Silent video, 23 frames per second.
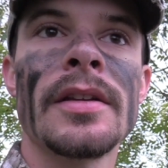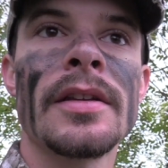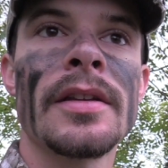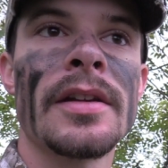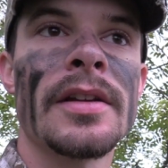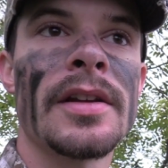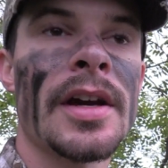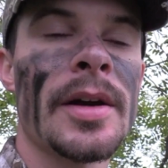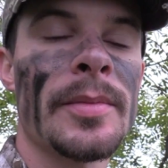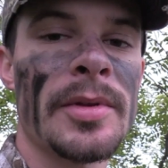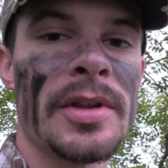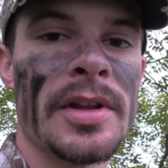the
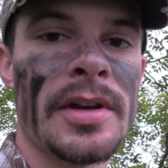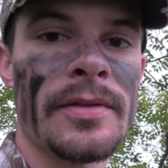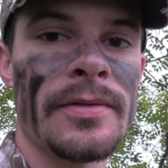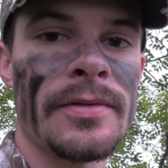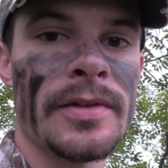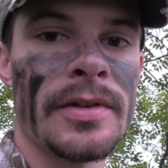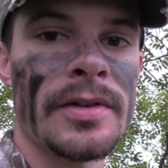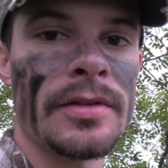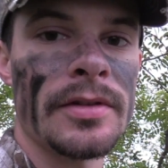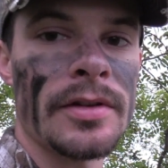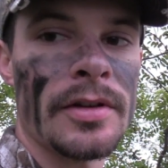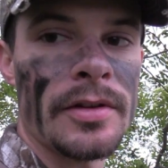top of that
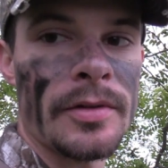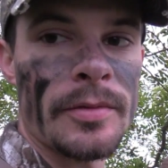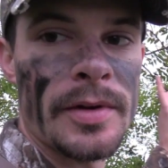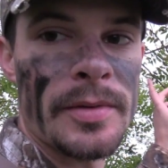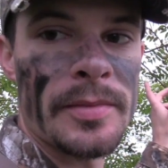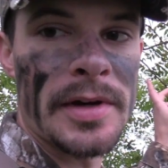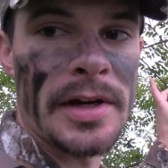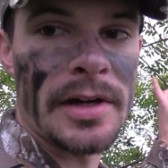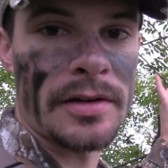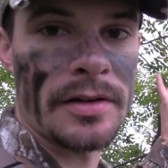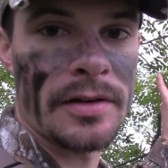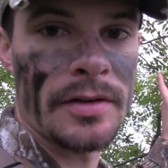field all the way
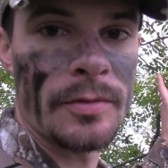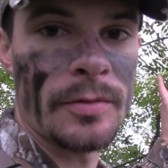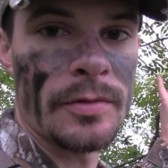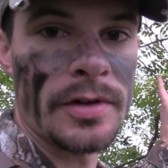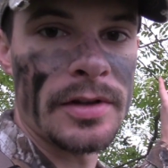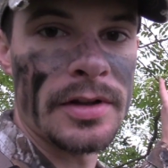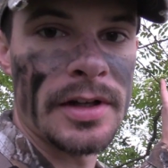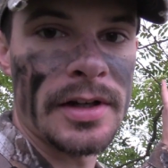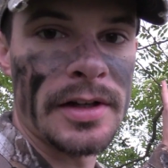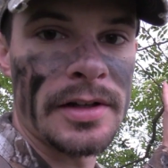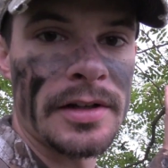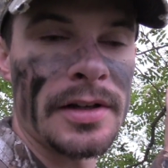back to the
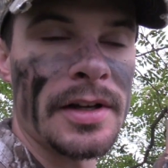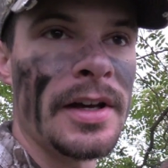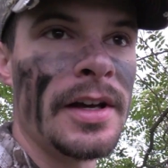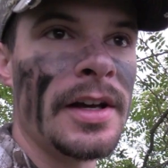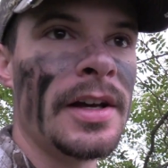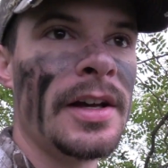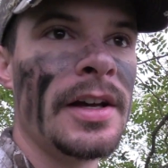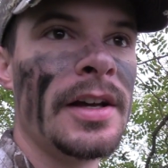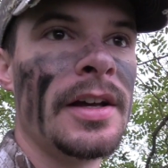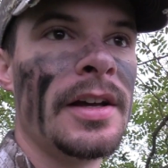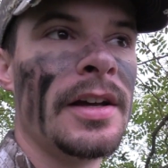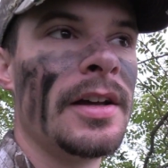wood line,
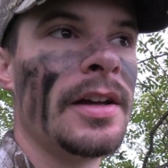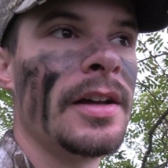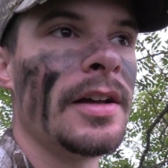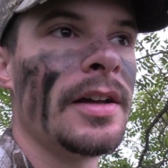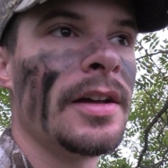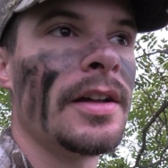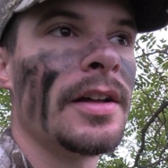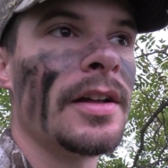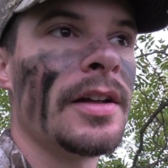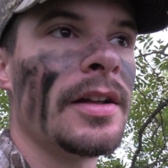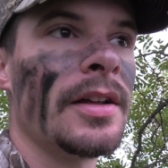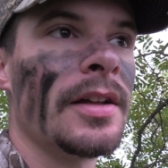
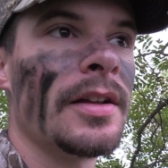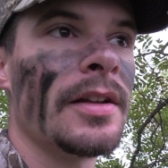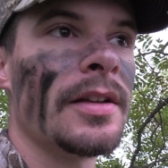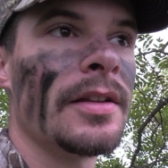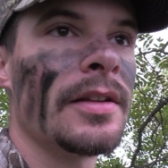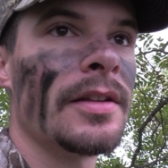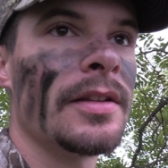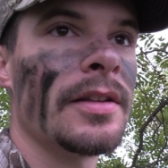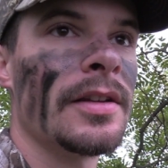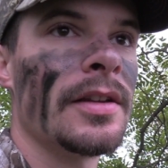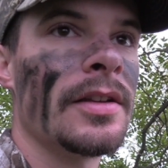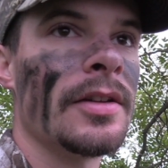
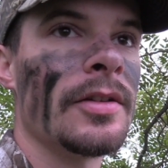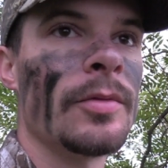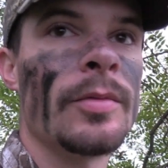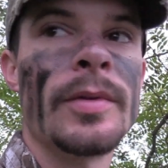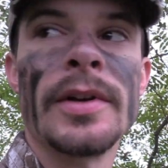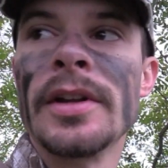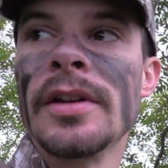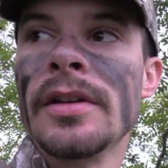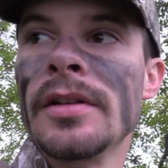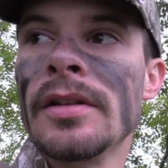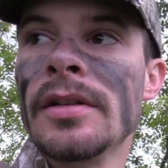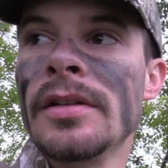then their
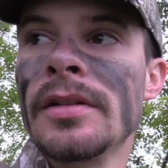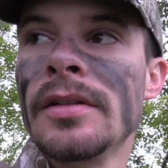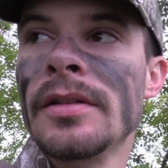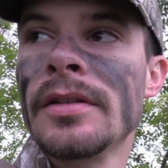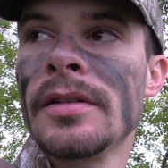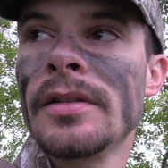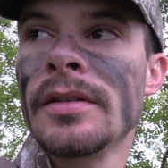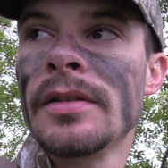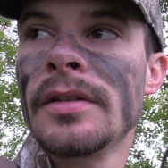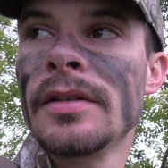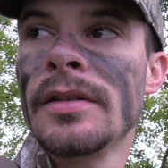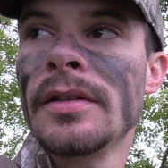wind
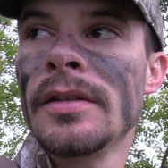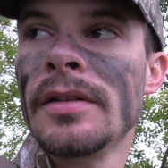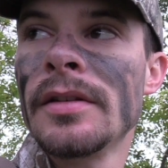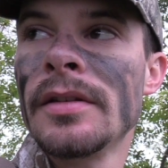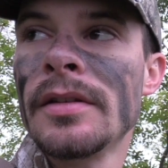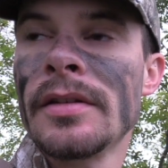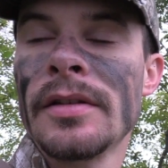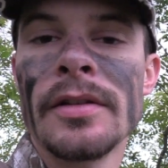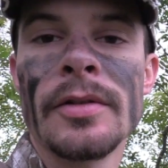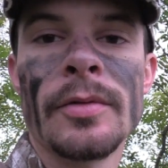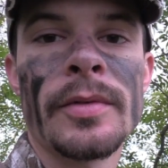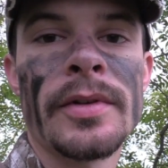
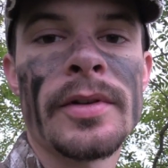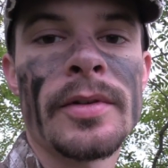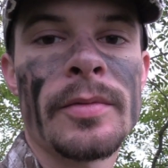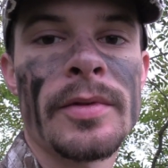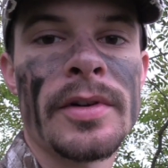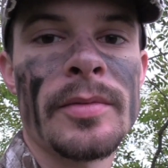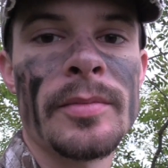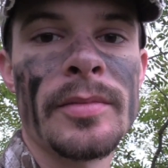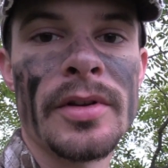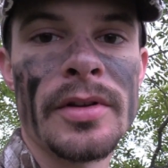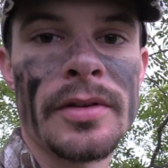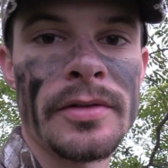would
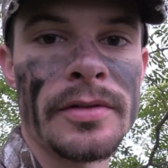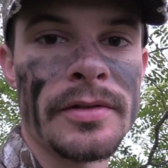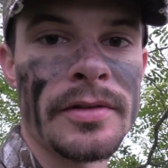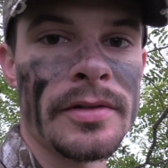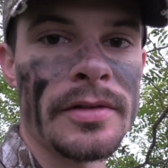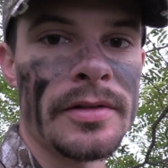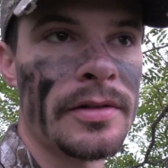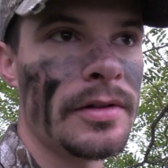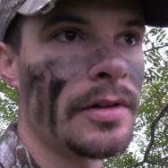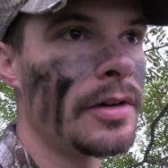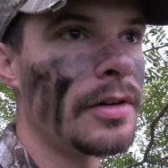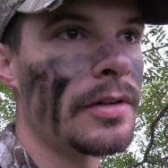have blown
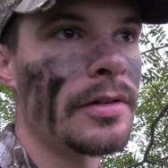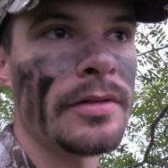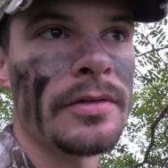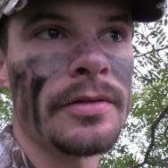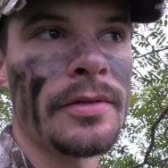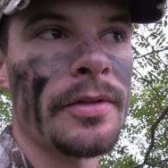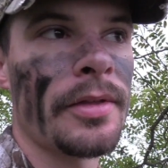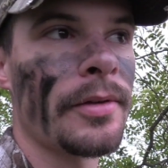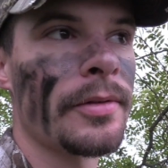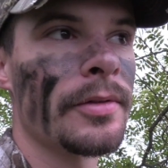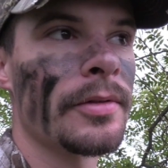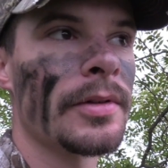
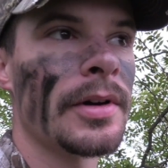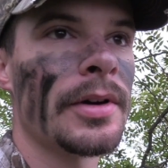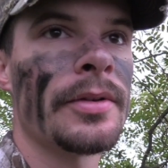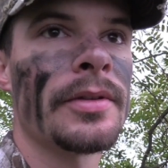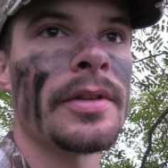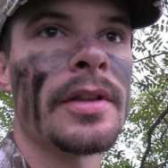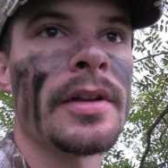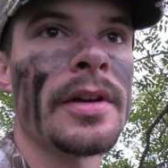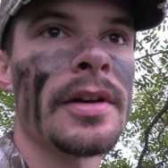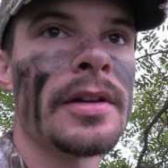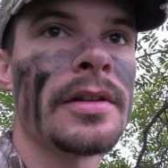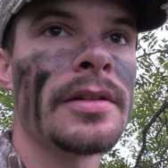all throughout
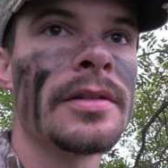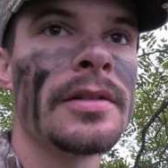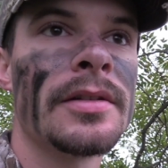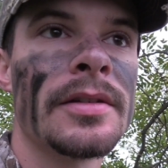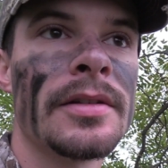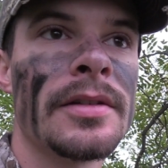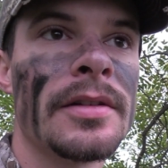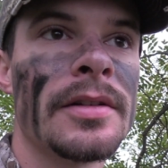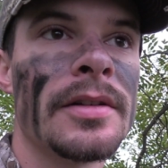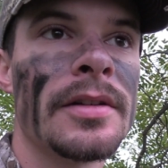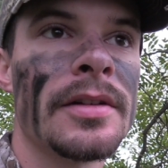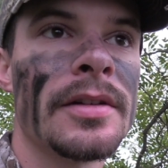that
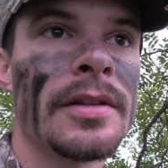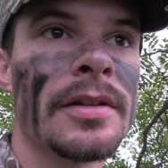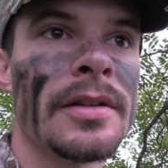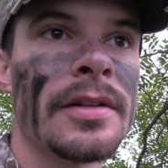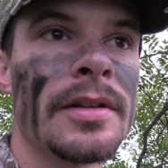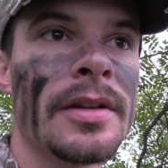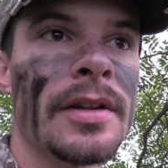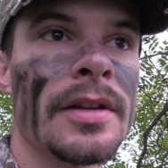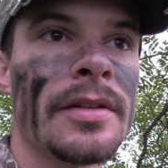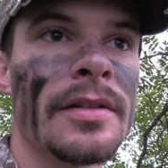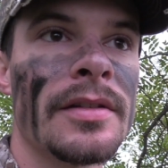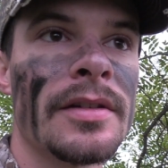
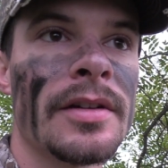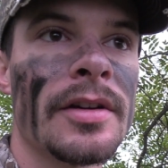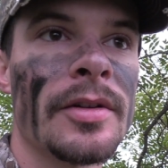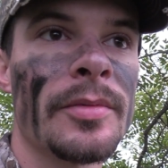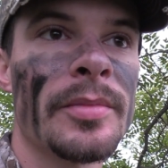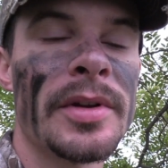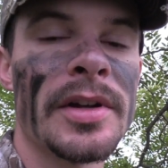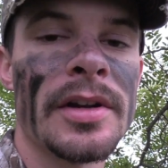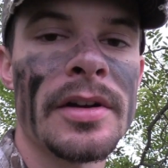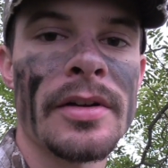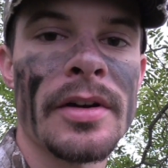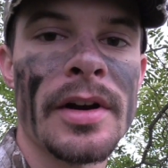
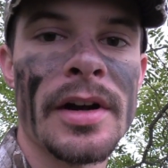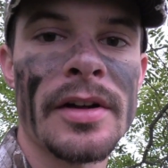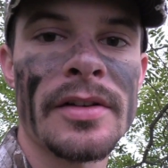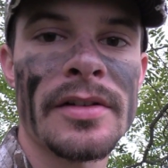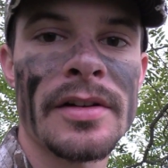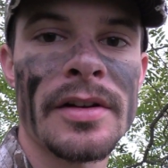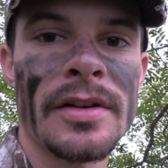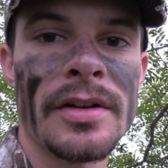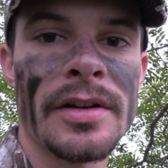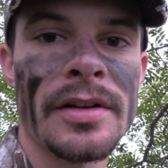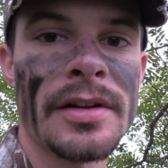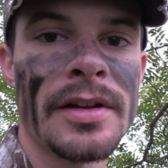CRP grass
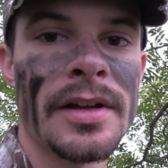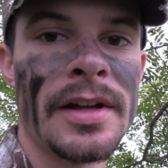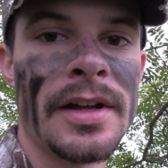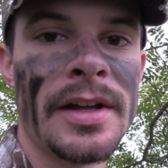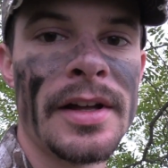area,